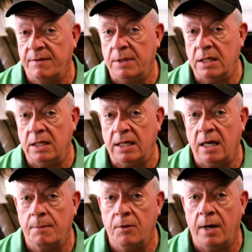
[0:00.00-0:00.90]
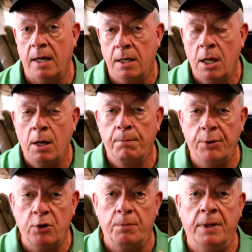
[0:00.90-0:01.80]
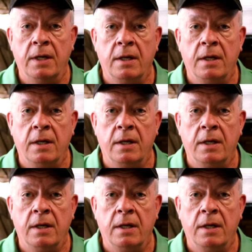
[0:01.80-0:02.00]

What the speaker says: I've been in the campground. Boop,